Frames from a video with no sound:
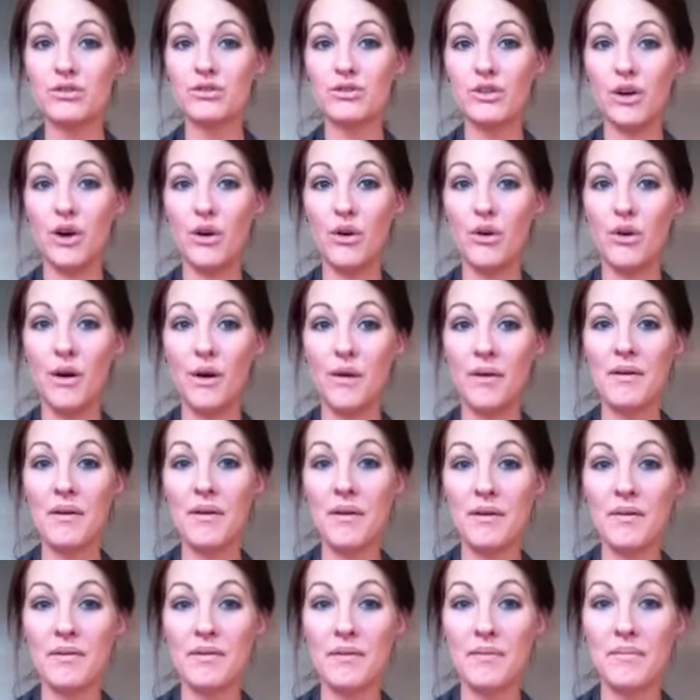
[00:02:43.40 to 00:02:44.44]
So
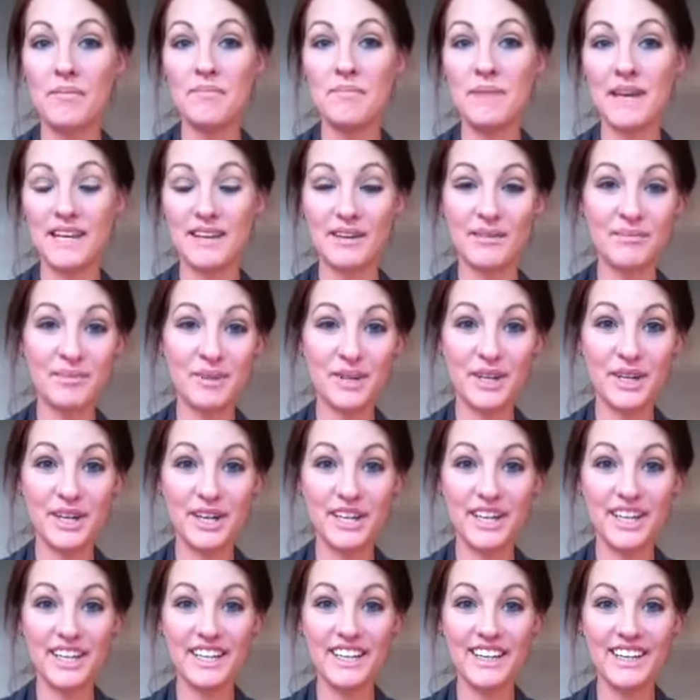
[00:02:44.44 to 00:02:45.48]
make them
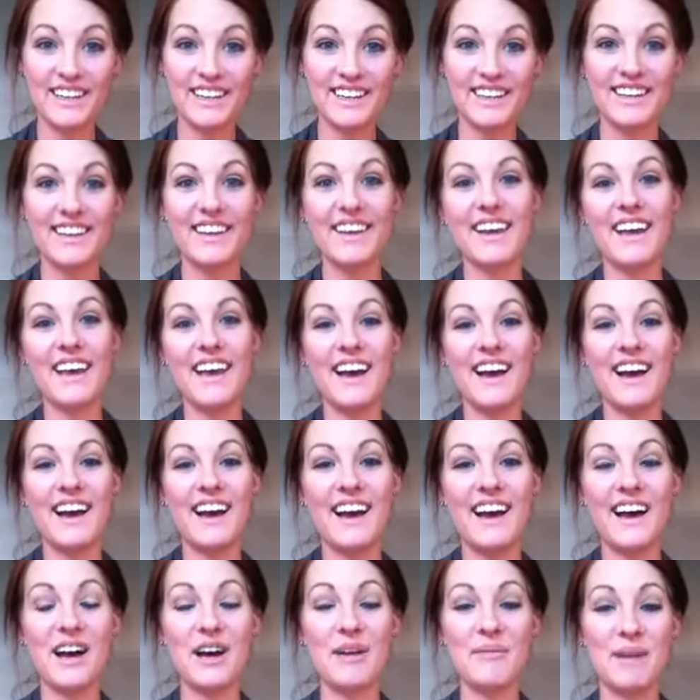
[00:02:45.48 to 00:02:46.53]
good.
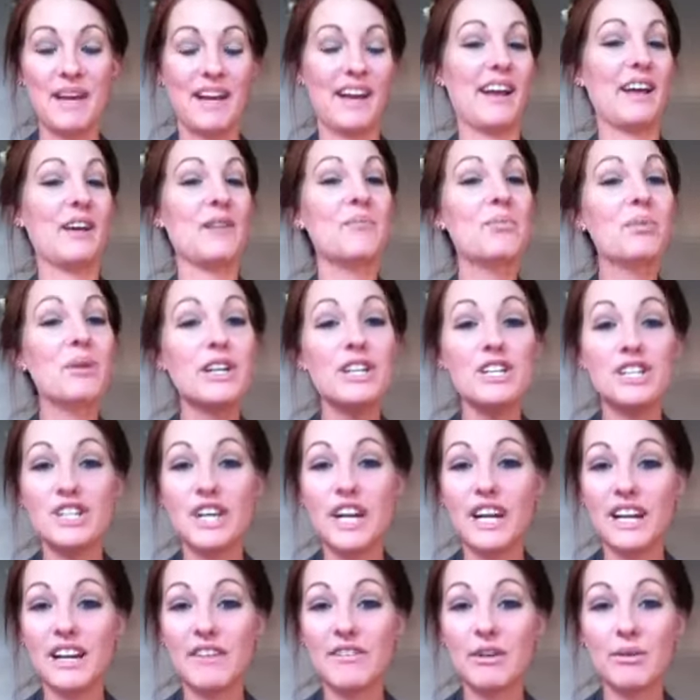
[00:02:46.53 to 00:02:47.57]
Um, and I
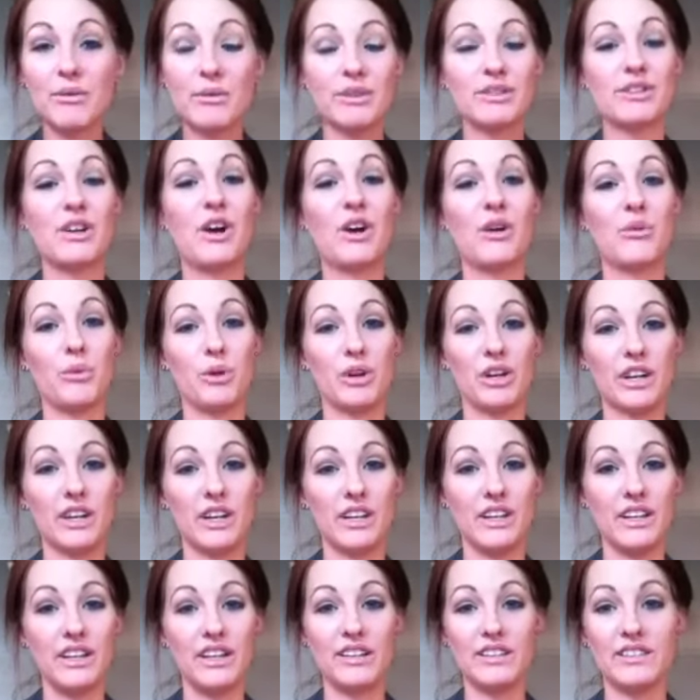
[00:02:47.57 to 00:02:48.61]
appreciate everyone's hard work
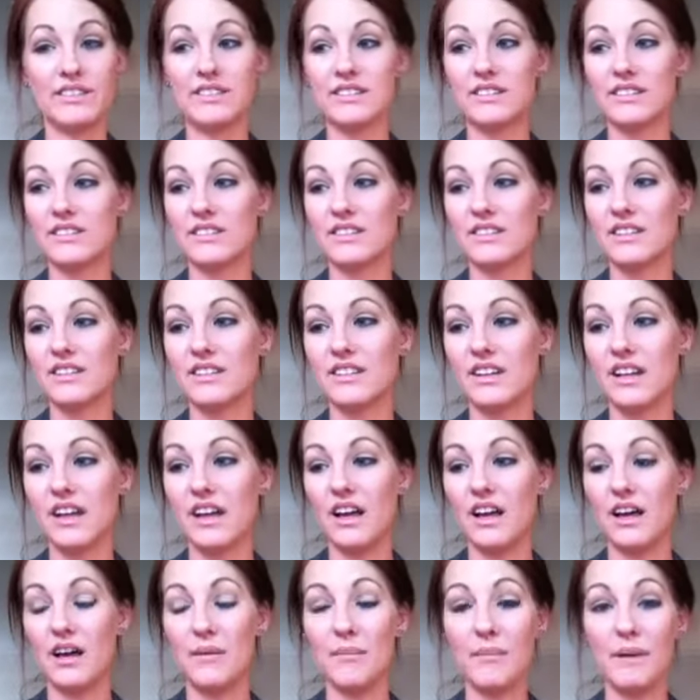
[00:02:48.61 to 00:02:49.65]
in this.
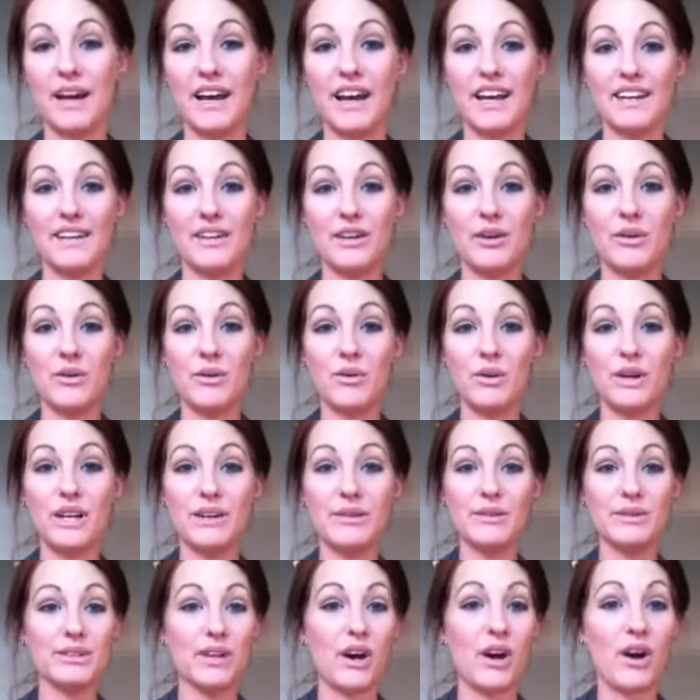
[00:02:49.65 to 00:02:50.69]
Um, I know
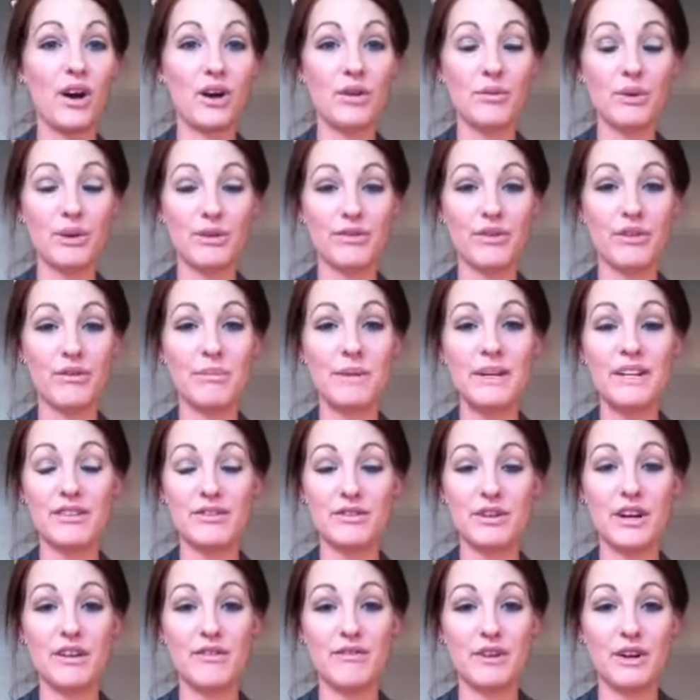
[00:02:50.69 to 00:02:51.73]
it was hard work for me to
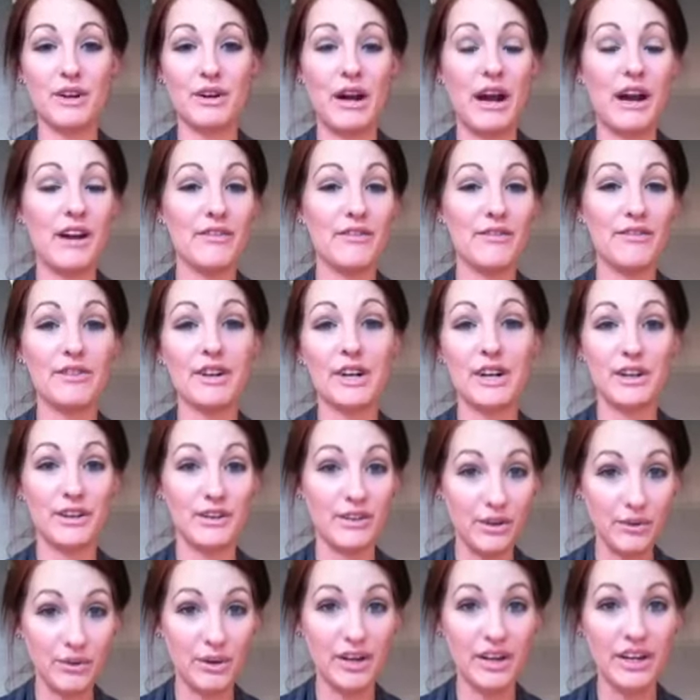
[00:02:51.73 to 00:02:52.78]
try to figure out how to
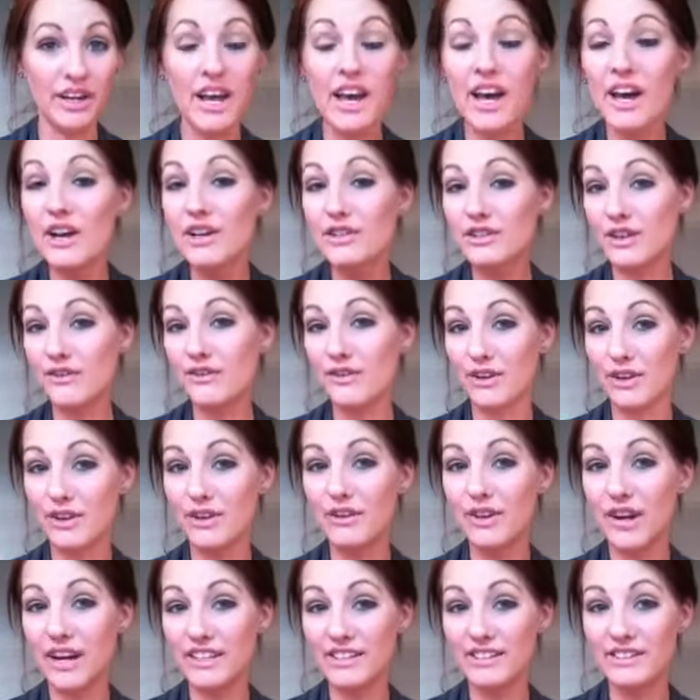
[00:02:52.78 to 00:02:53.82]
freaking do it. So for
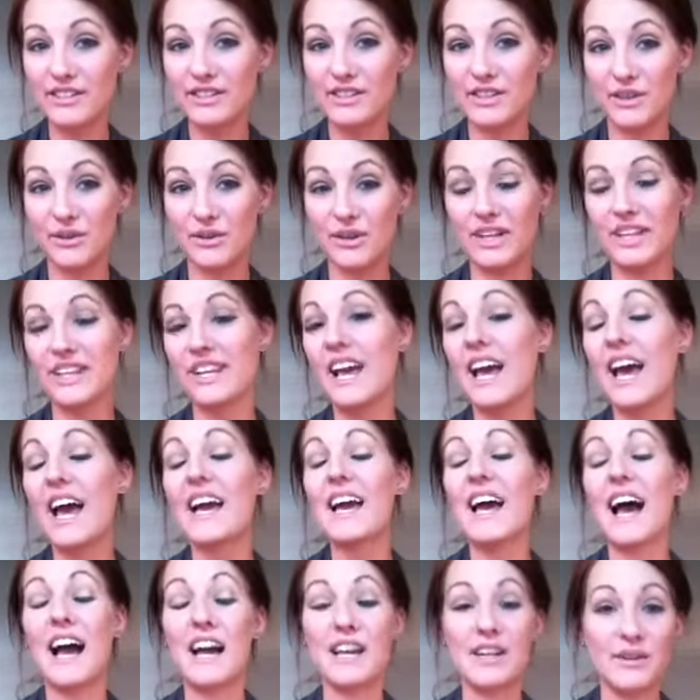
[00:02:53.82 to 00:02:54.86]
you guys to do it,
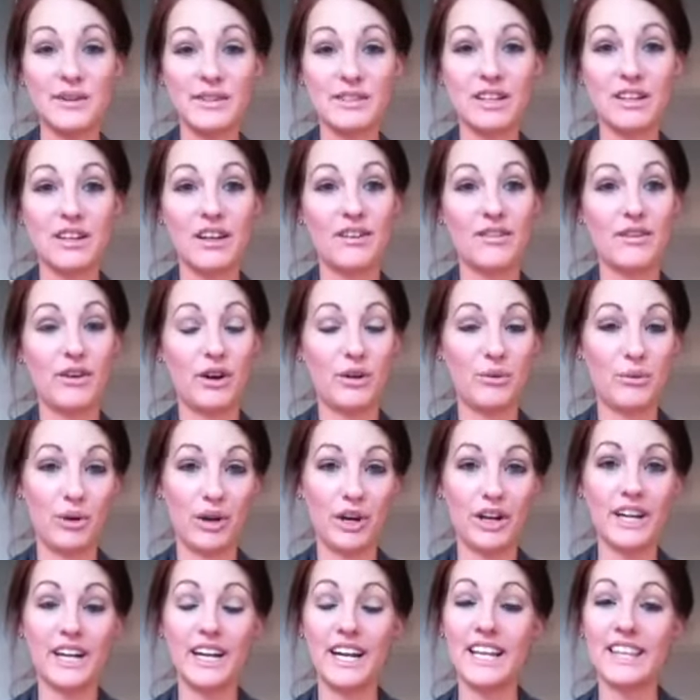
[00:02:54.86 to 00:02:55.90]
I know it's a lot of hard
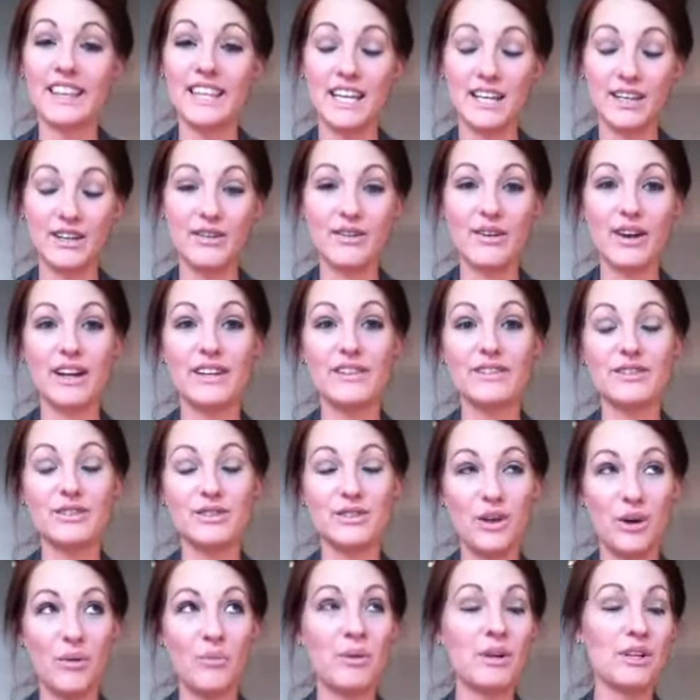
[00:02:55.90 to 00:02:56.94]
work, and I thank you guys
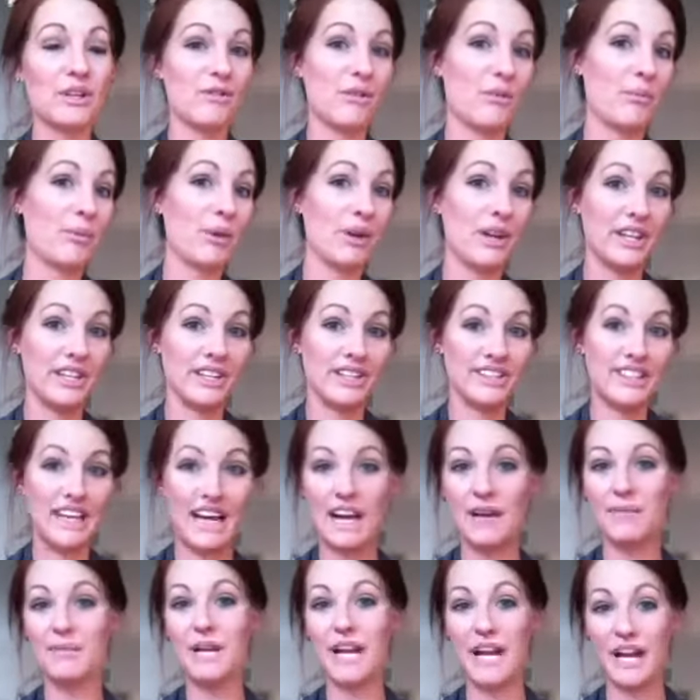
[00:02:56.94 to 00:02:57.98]
so much for putting the
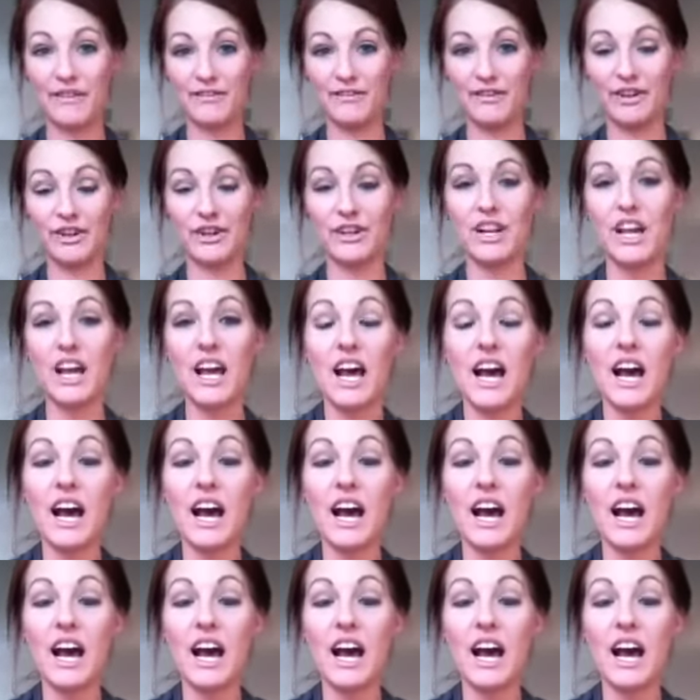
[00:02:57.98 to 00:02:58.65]
time and effort.